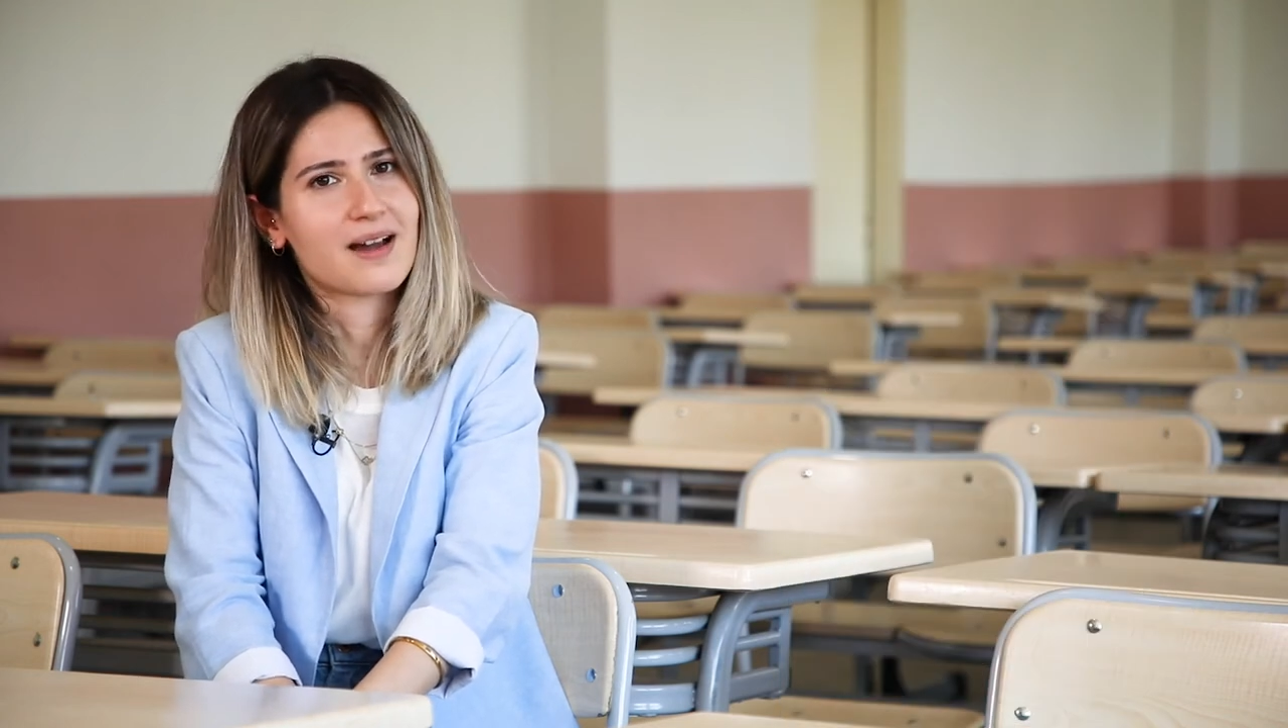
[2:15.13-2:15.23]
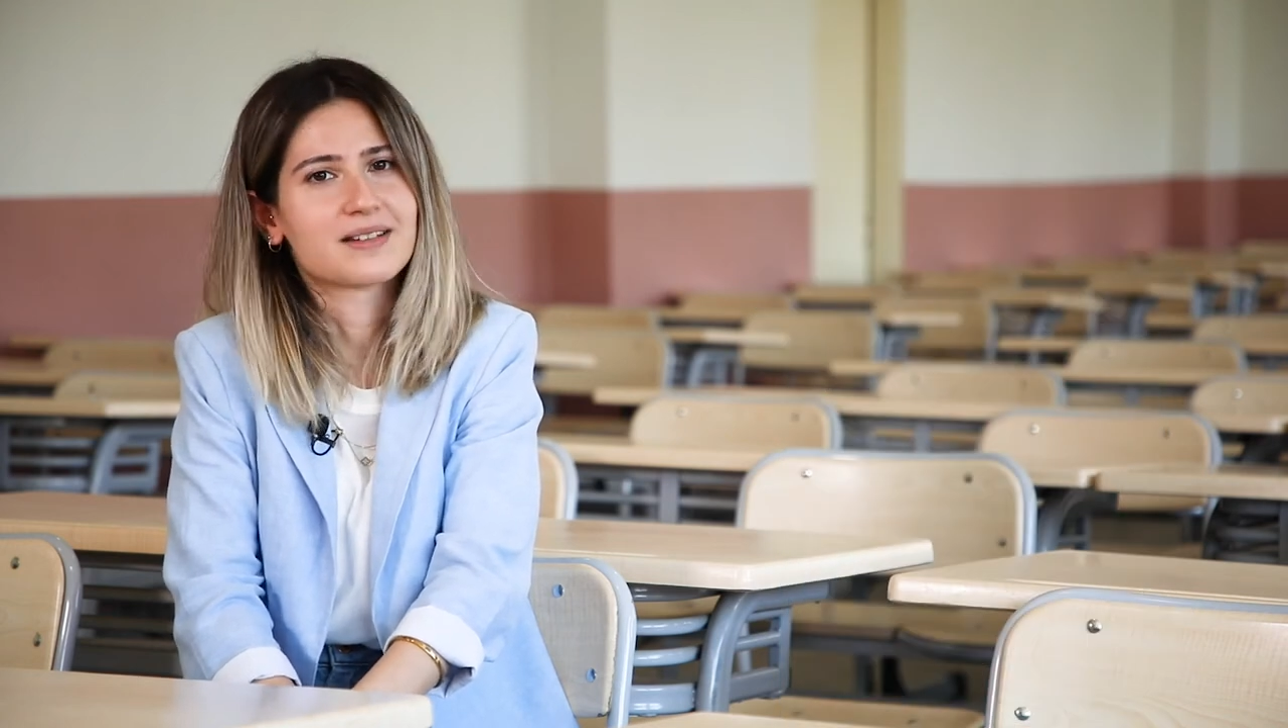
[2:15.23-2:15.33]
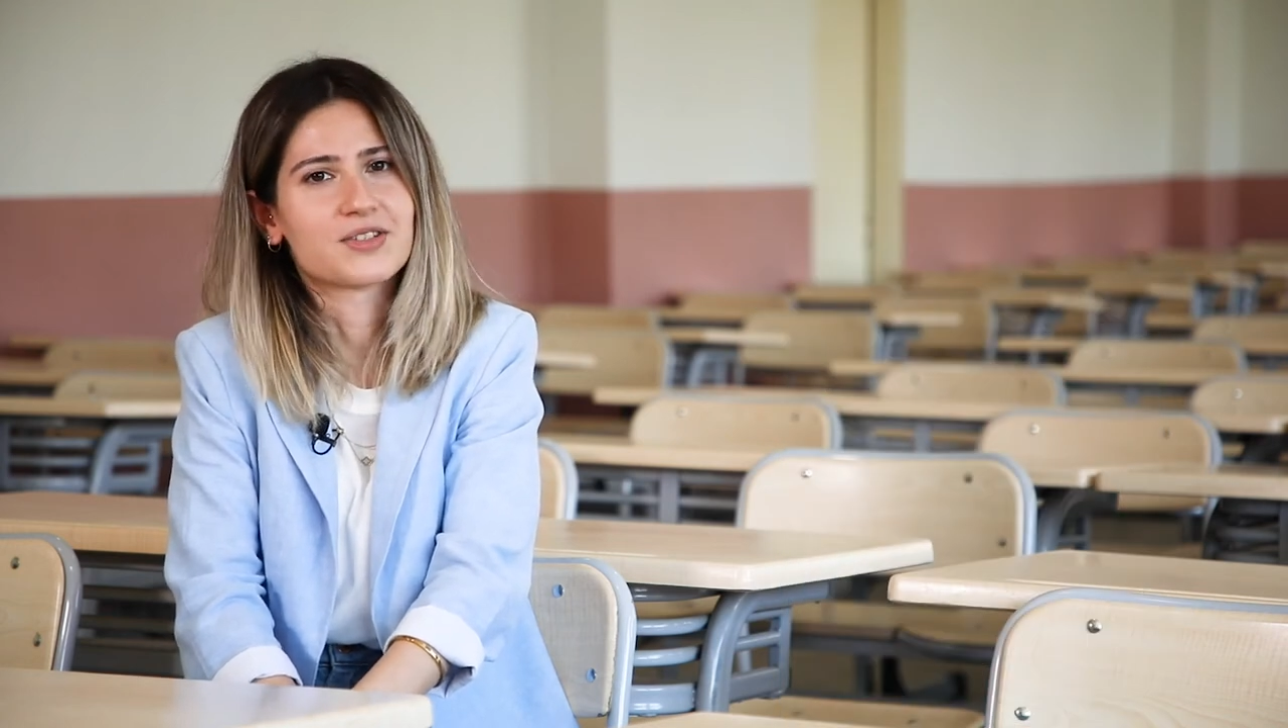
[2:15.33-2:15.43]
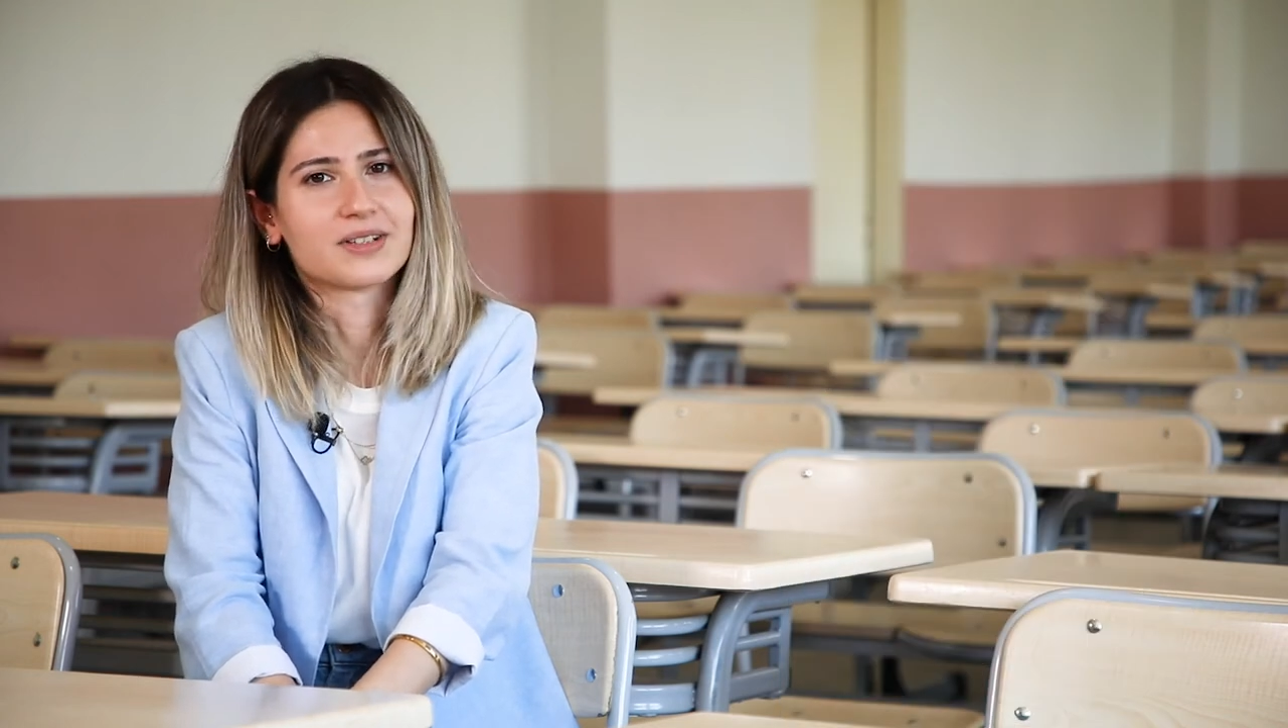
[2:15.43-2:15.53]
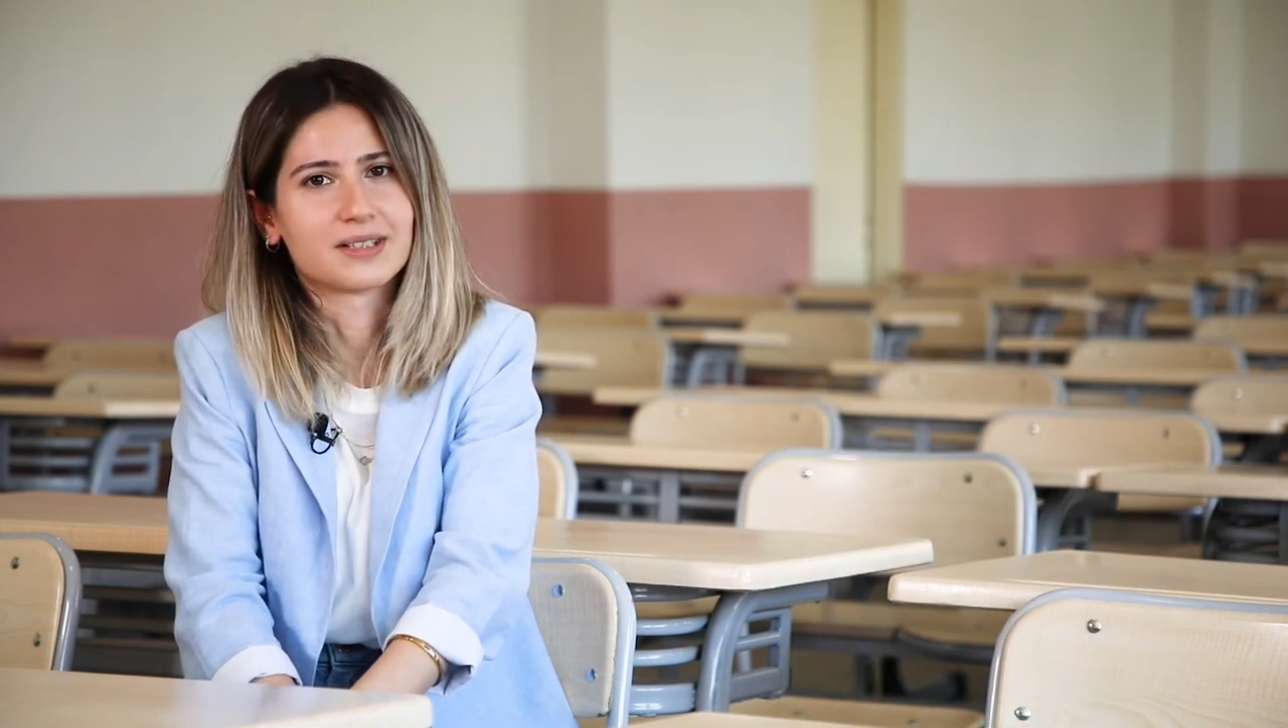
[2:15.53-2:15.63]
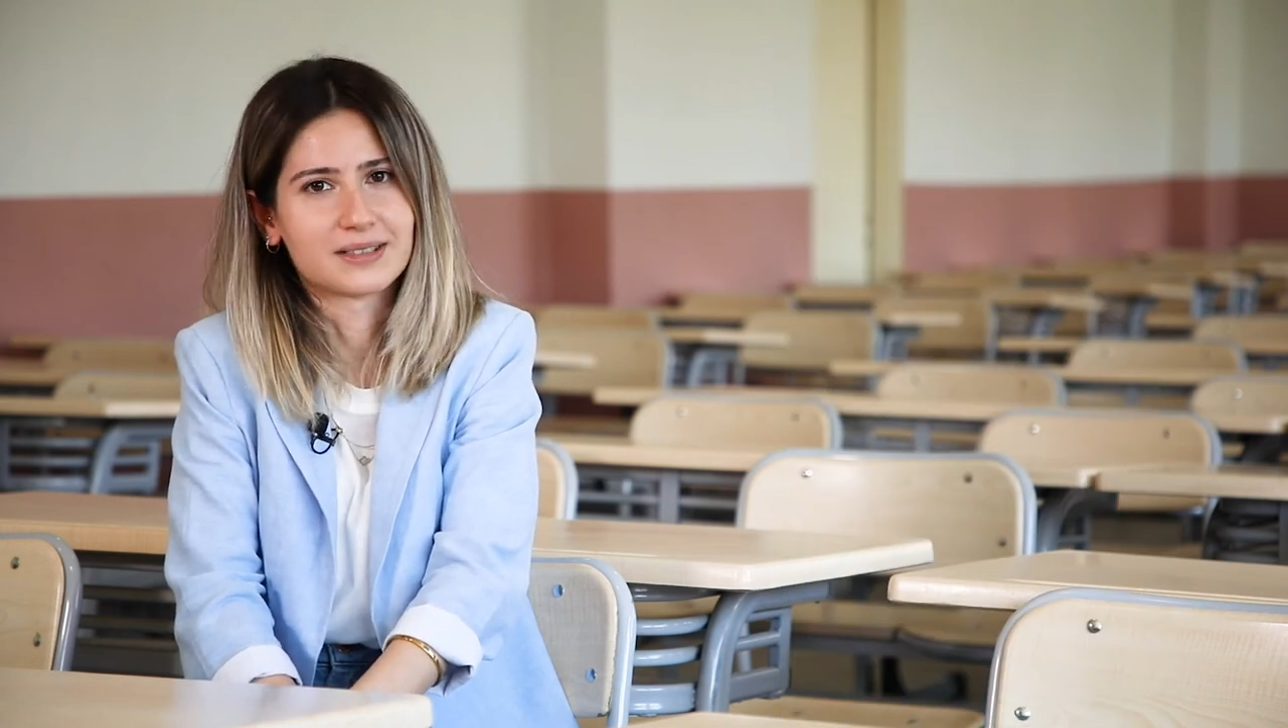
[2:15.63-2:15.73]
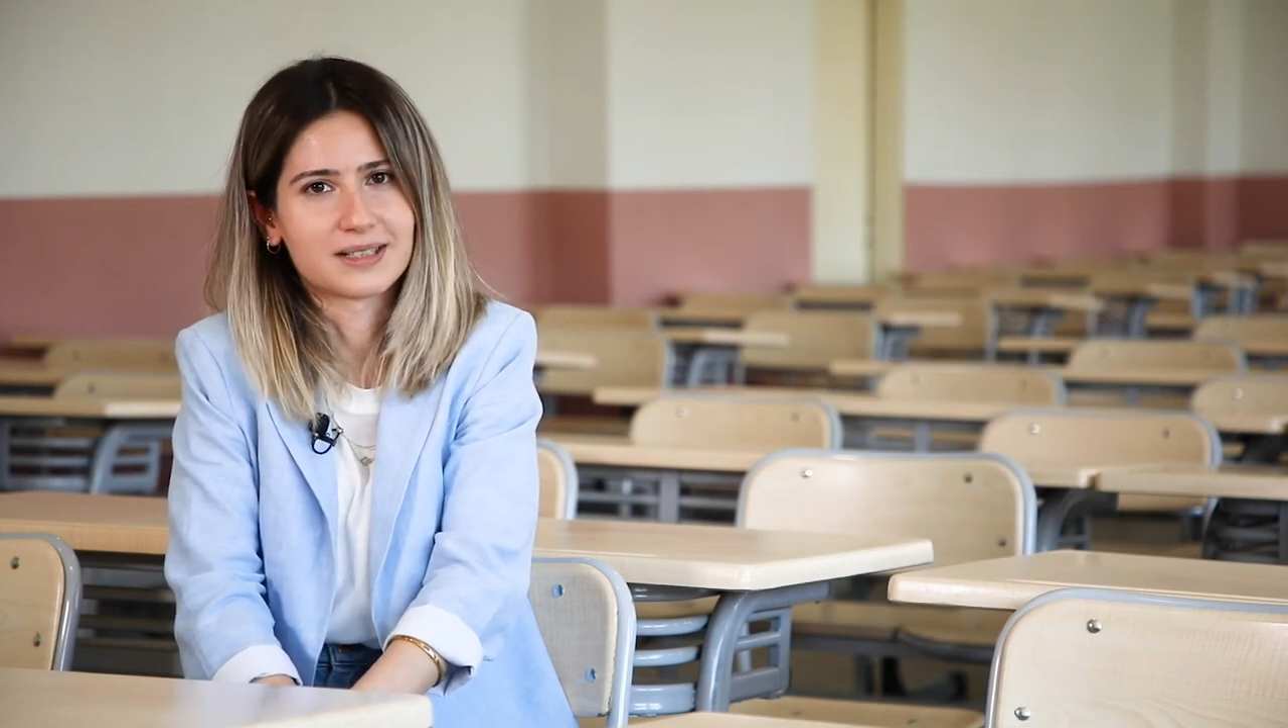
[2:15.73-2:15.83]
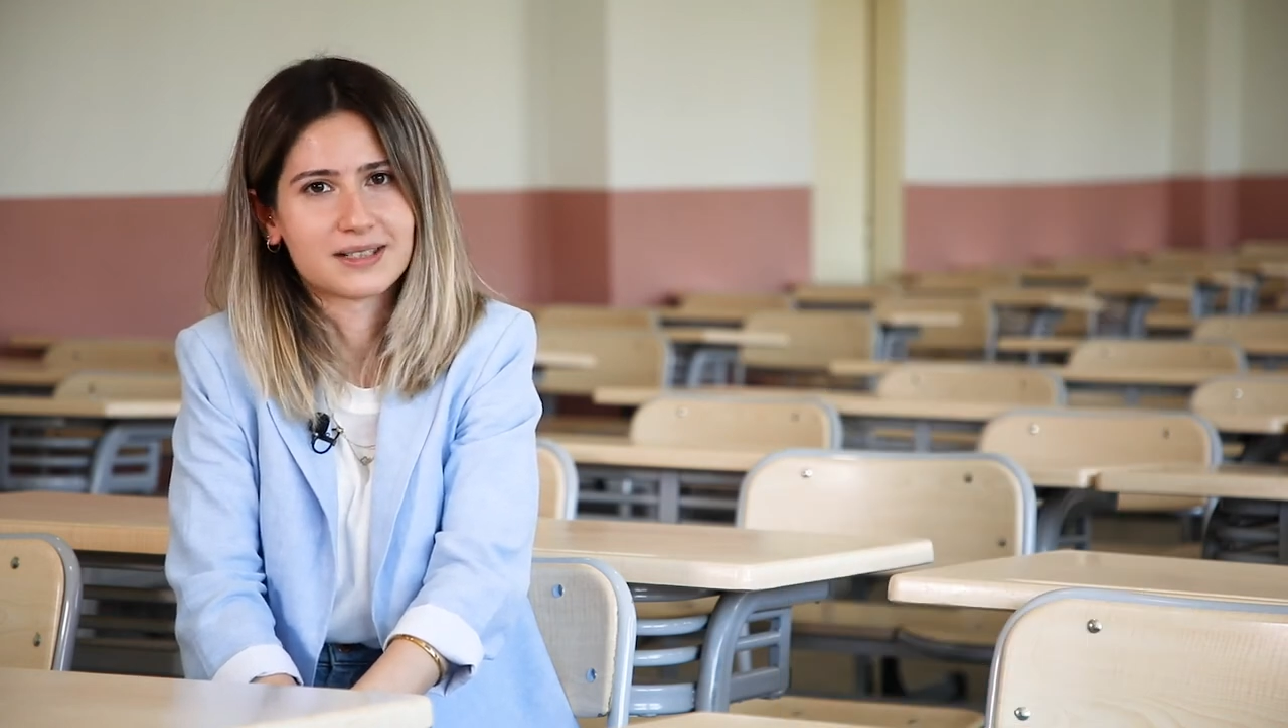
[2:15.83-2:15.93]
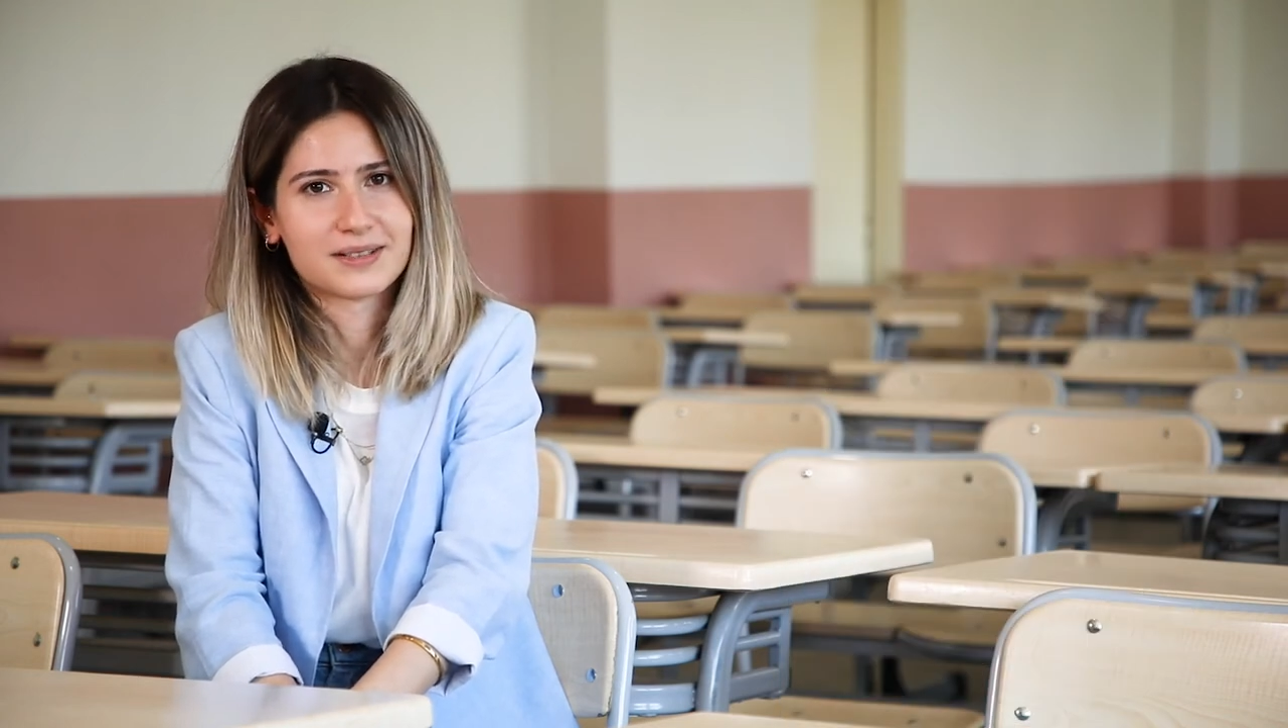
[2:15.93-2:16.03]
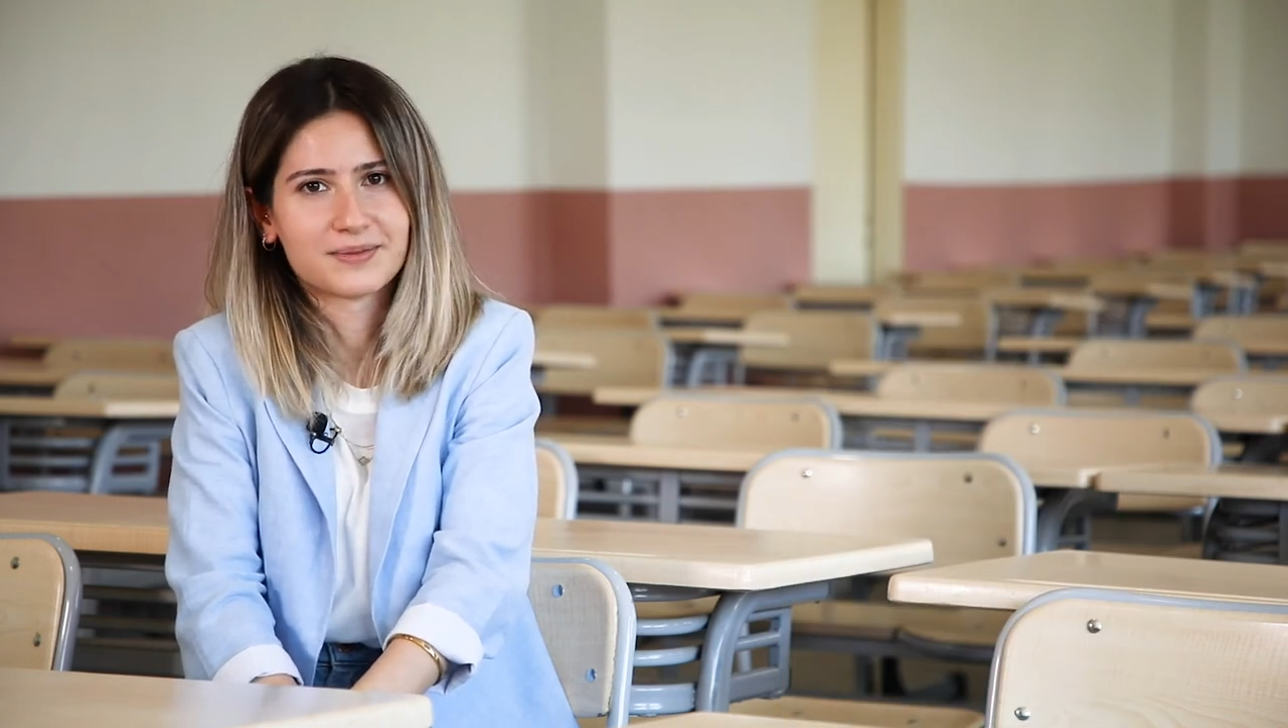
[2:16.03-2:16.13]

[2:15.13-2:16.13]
university.